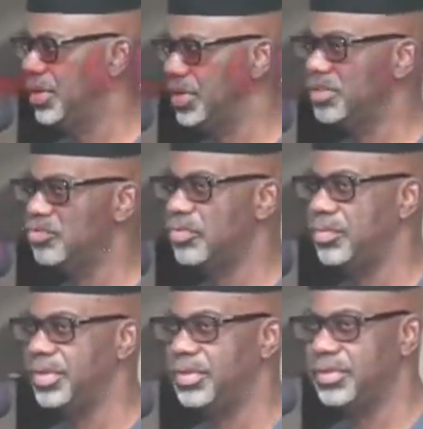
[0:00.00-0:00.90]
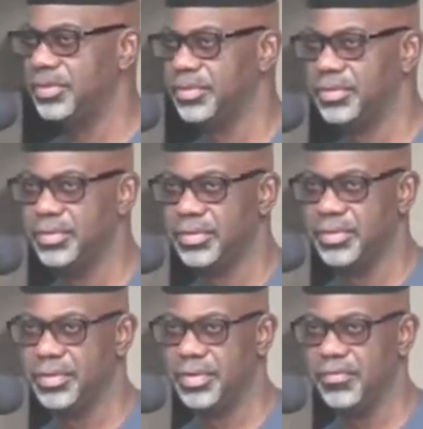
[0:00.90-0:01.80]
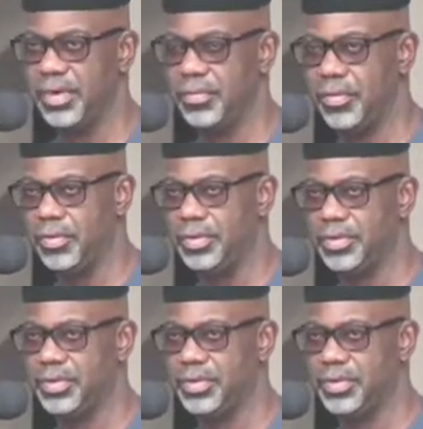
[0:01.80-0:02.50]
an instrument of award